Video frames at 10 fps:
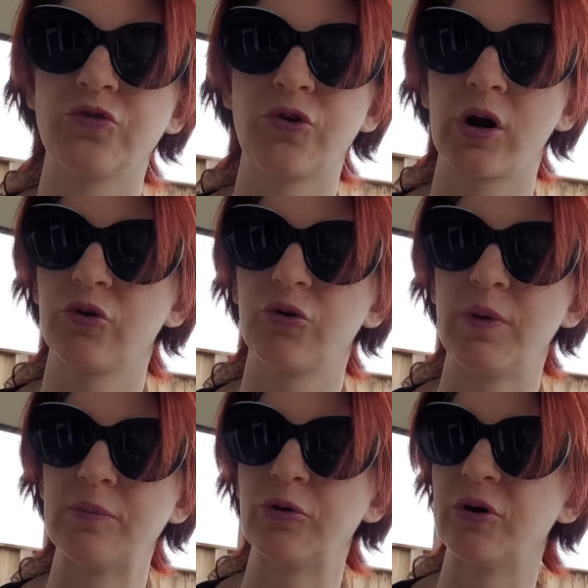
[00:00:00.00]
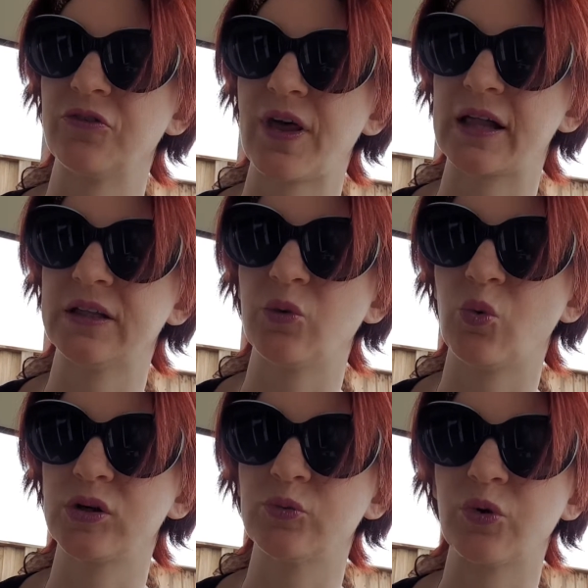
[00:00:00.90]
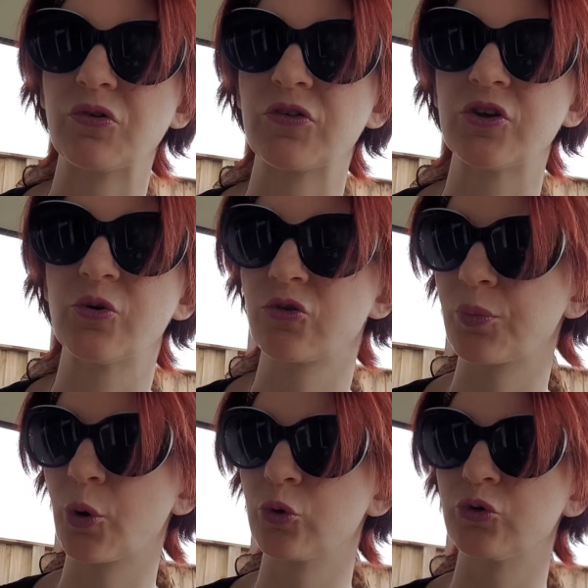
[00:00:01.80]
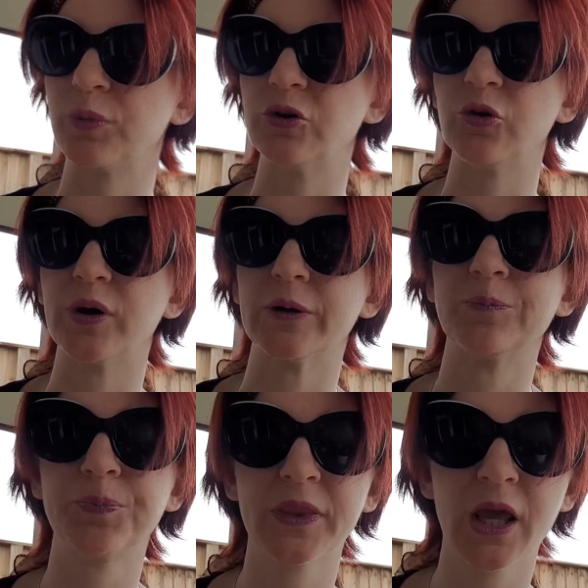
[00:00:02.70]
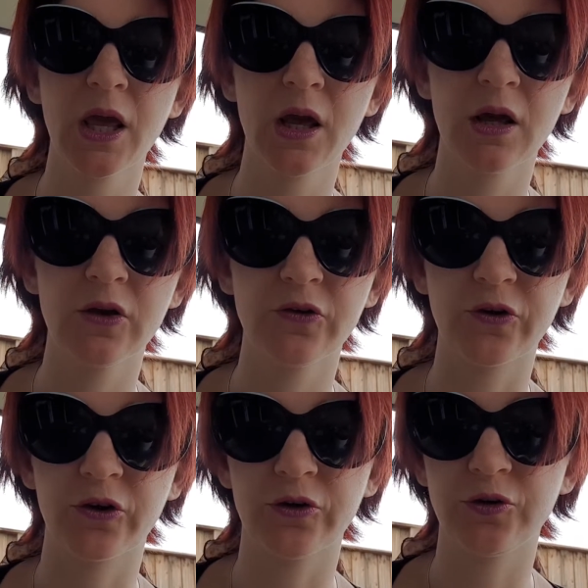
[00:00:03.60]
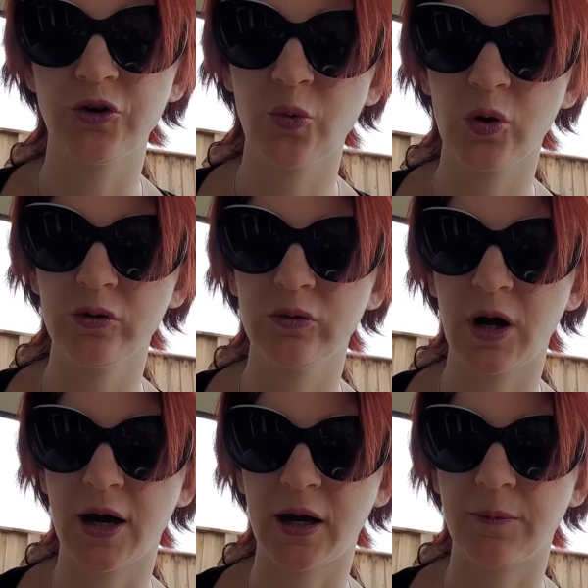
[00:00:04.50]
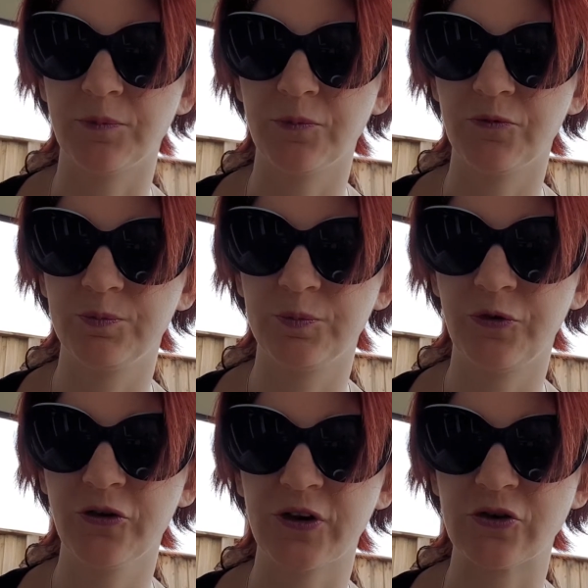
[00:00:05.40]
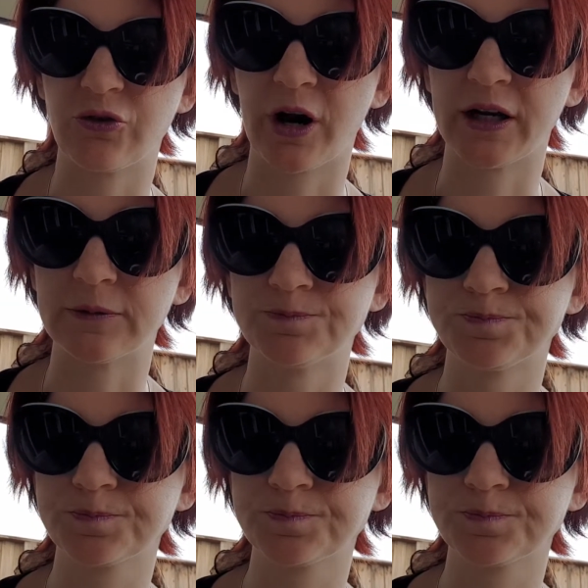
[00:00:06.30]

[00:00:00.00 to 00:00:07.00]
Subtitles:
and try to remember exactly what it was that you were supposed to be doing. So you want first aid training,